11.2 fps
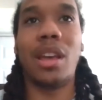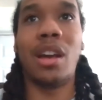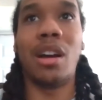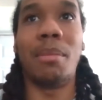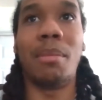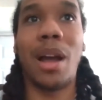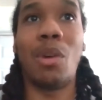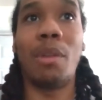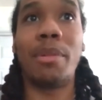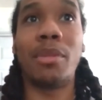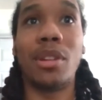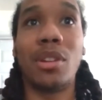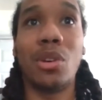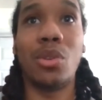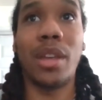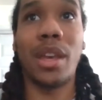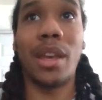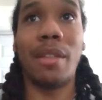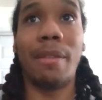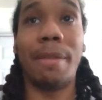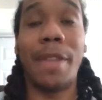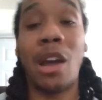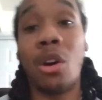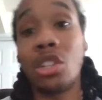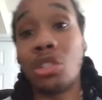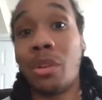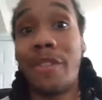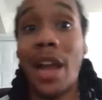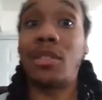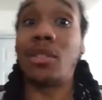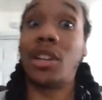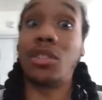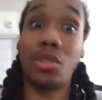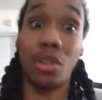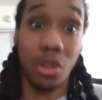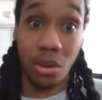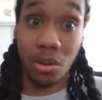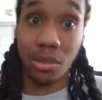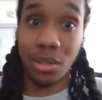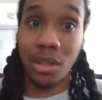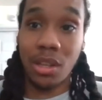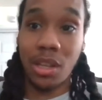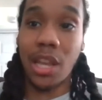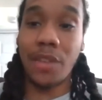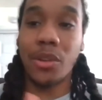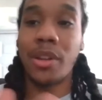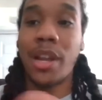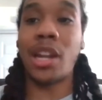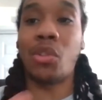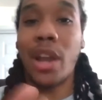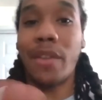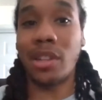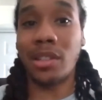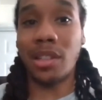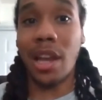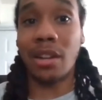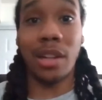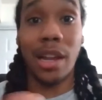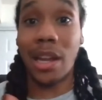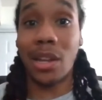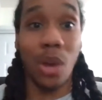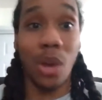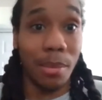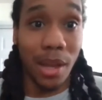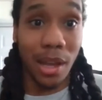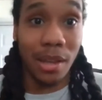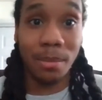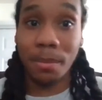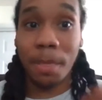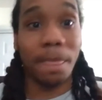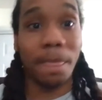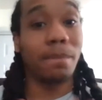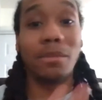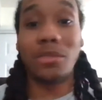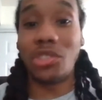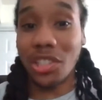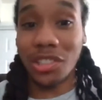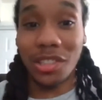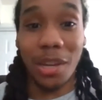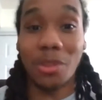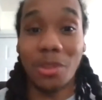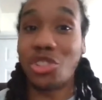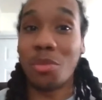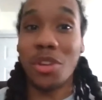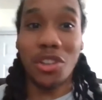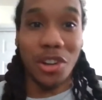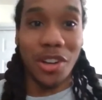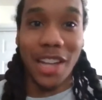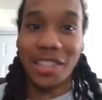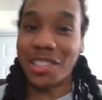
I want people to know that that also a factor into your cost. If you're not a graphic designer, like I know I'm not, Justin, I'm assuming you're not.